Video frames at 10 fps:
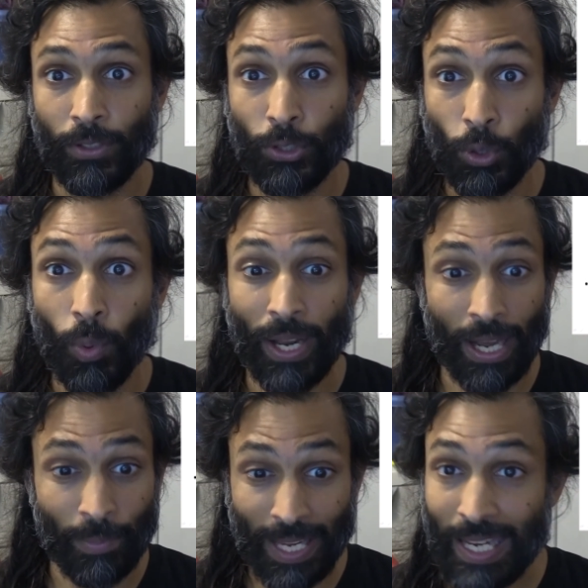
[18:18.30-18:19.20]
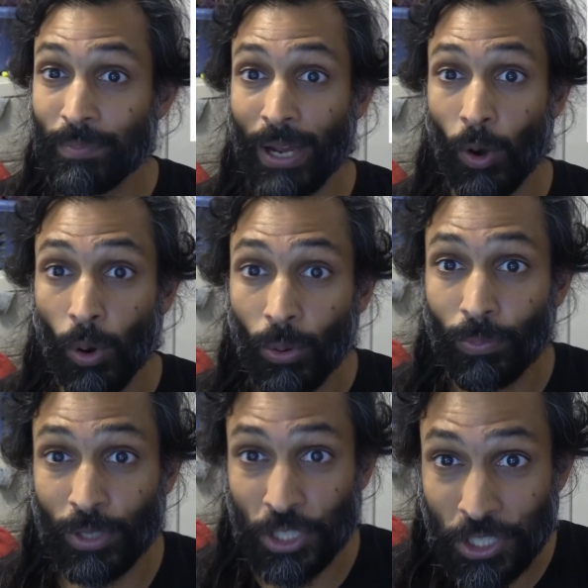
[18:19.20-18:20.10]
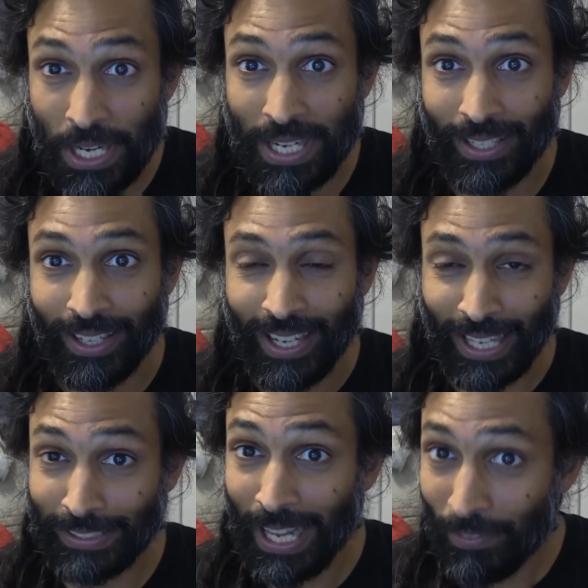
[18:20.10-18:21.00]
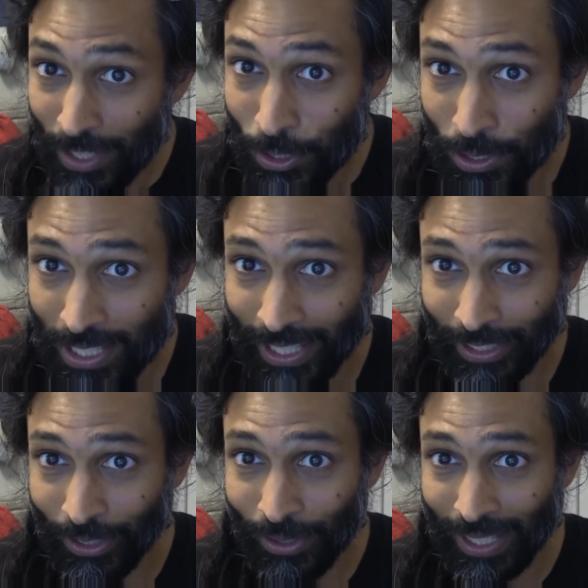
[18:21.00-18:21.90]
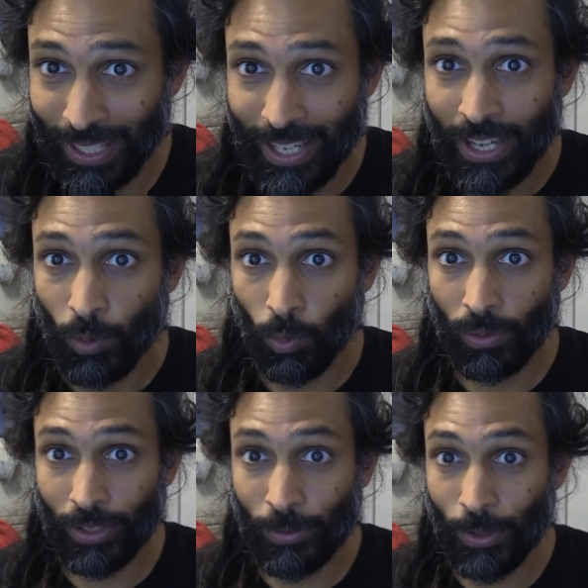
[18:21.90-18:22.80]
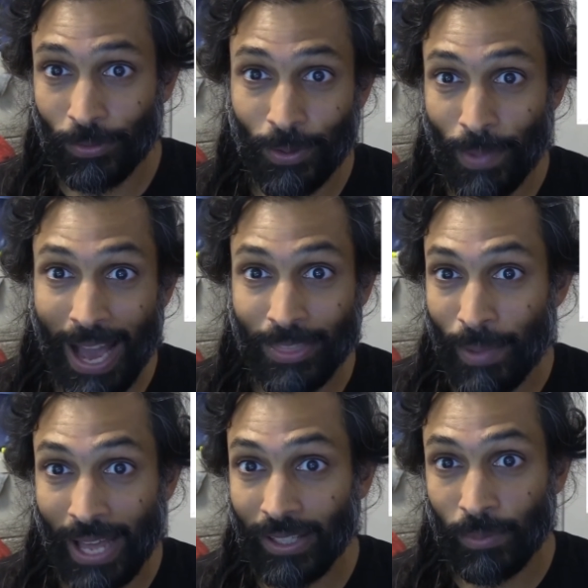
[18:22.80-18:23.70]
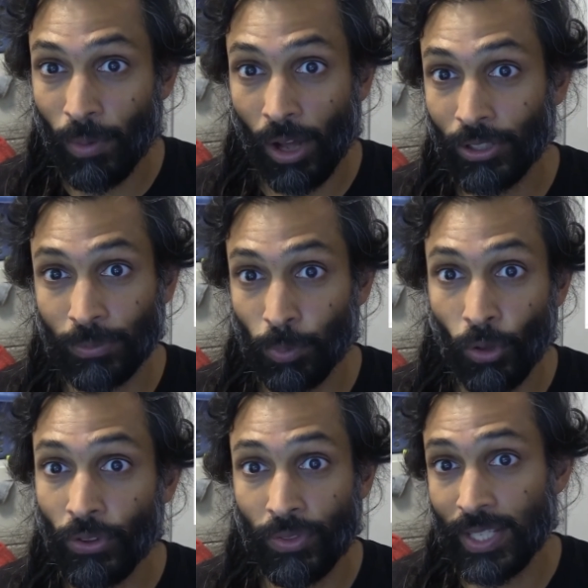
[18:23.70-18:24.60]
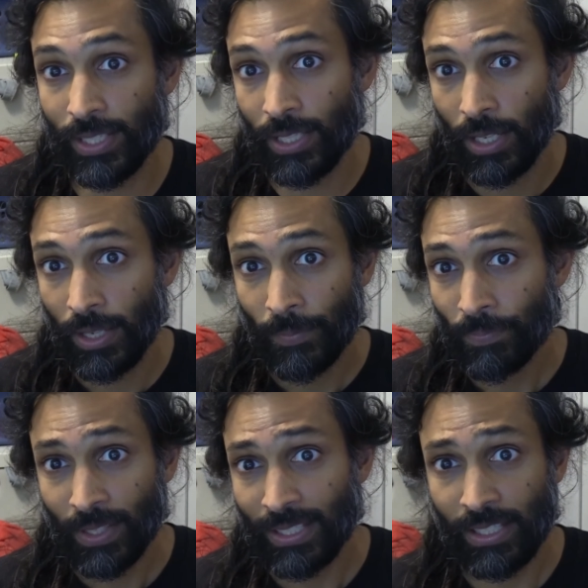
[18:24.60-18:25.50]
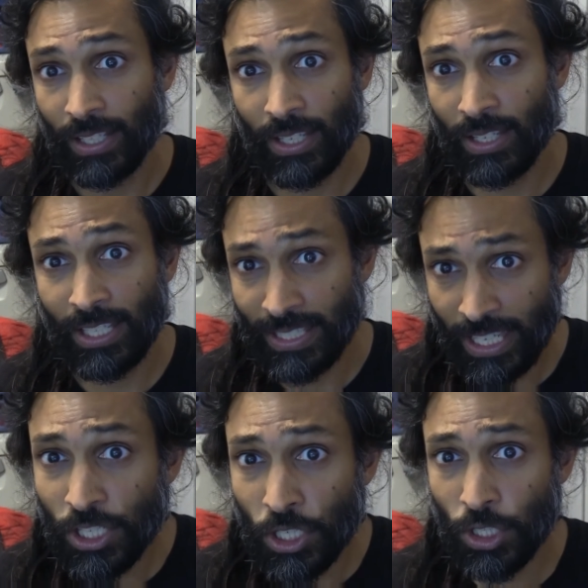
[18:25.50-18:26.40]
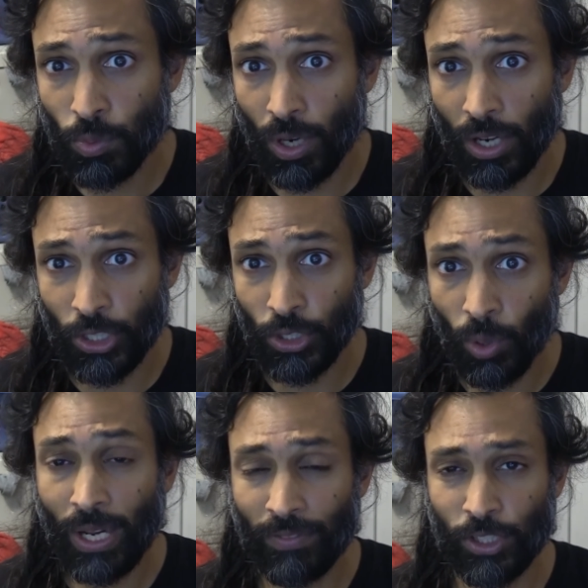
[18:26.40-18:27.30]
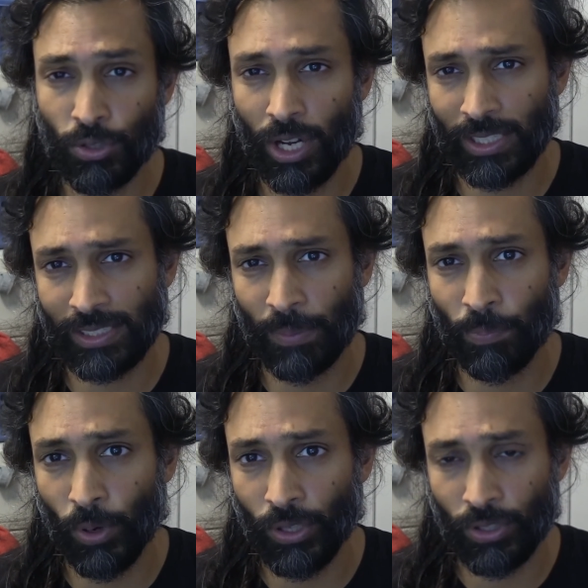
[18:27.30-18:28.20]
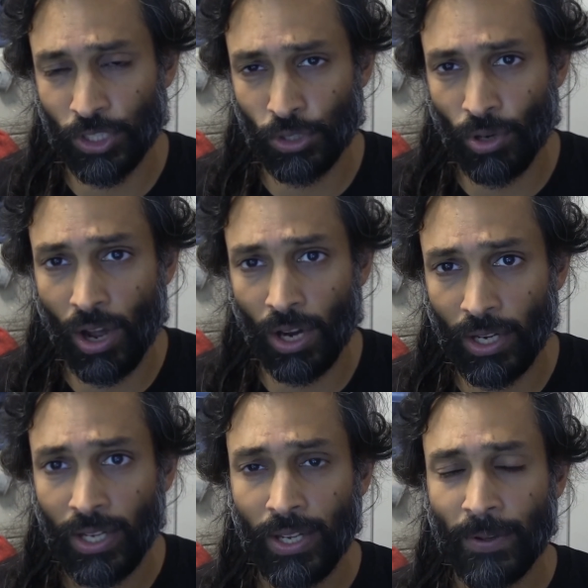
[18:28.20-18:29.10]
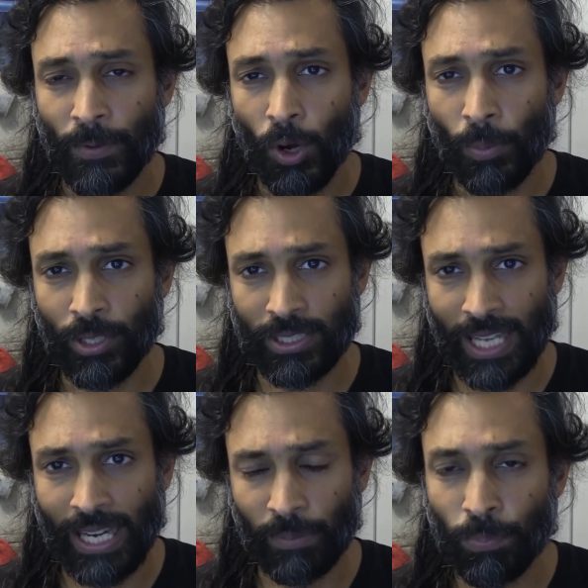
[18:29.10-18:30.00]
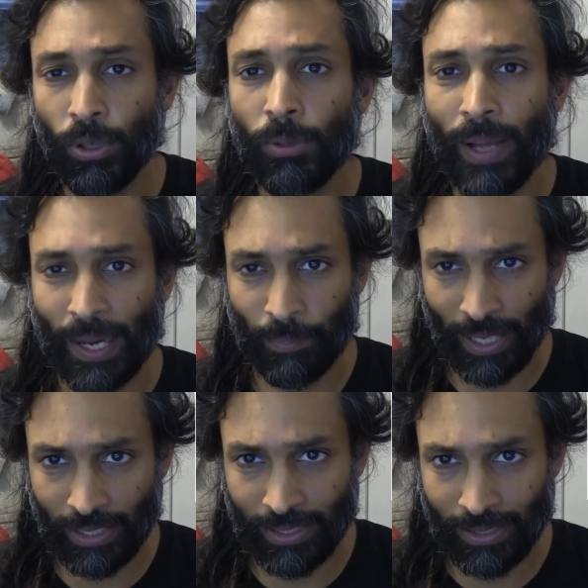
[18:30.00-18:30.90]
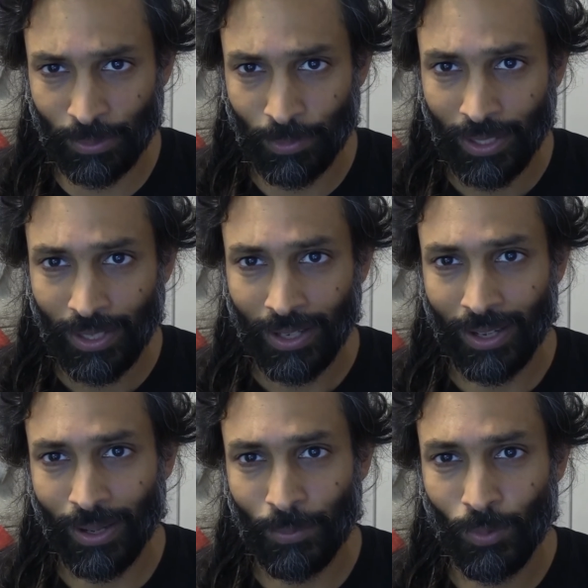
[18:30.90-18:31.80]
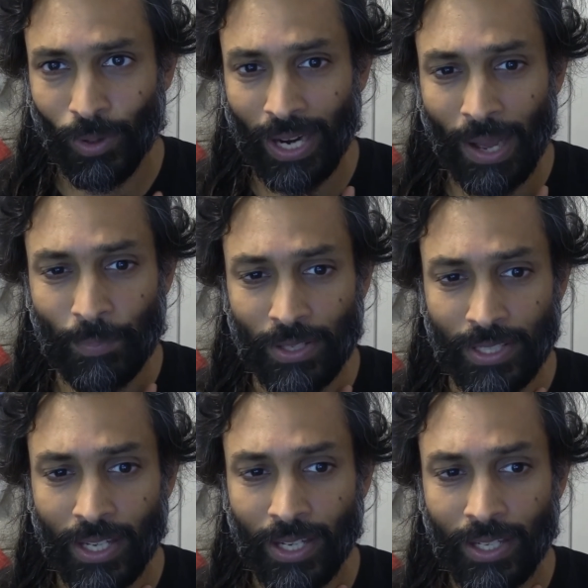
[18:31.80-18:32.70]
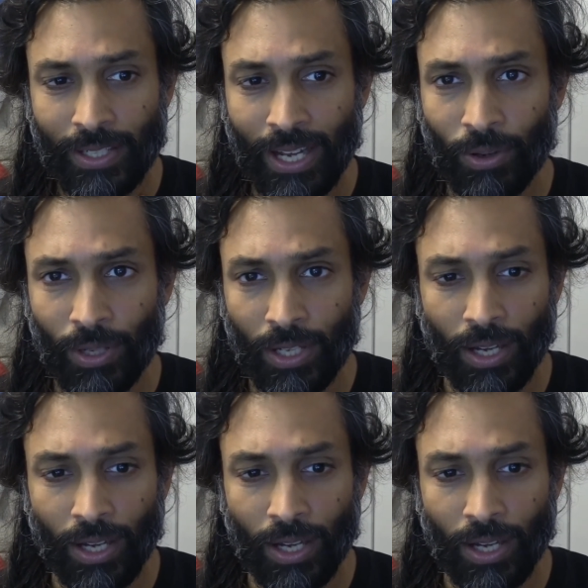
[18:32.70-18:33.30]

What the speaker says: to when I'm in my own machine? It's kind of interesting, like if we mathematically model both of these conditions where you don't have a strong set point or a strong homeostatic pullback mechanism, what happens? Now,